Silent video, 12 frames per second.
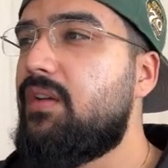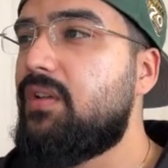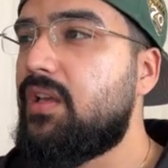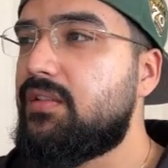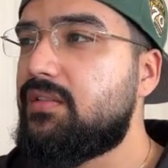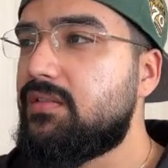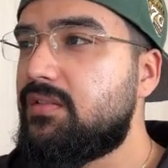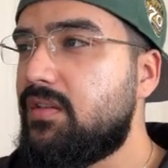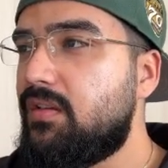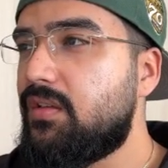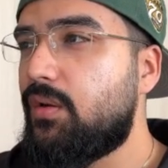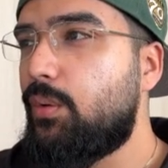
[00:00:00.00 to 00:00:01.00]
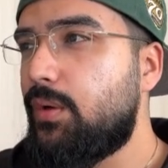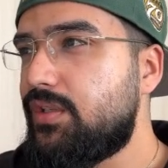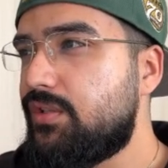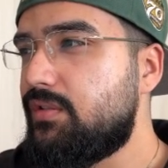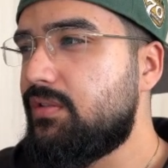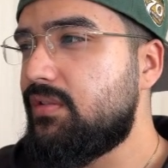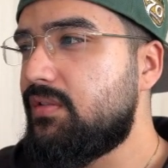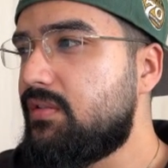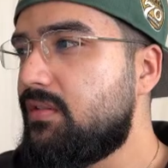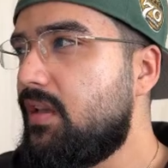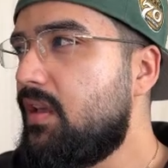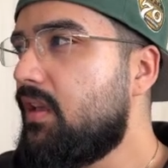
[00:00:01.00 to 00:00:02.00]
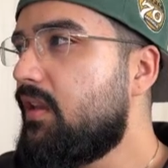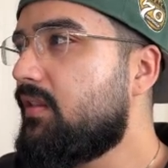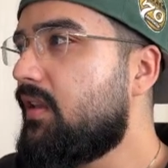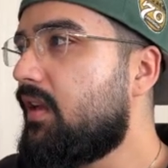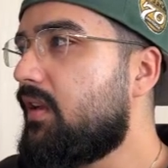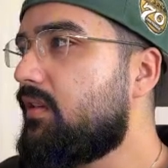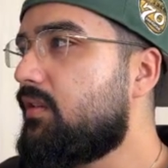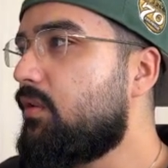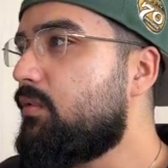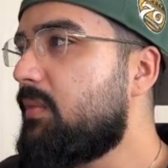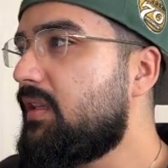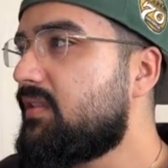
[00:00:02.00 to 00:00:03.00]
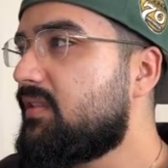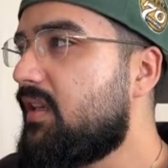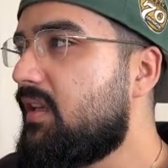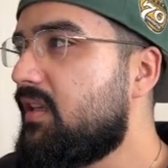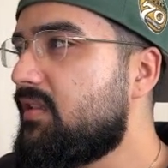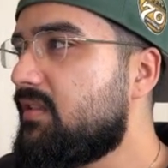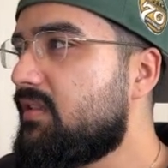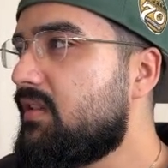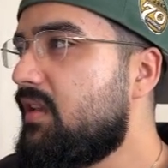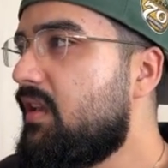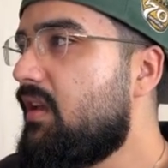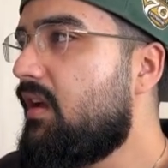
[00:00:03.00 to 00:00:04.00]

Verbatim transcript: I have like certain questions that don't make sense.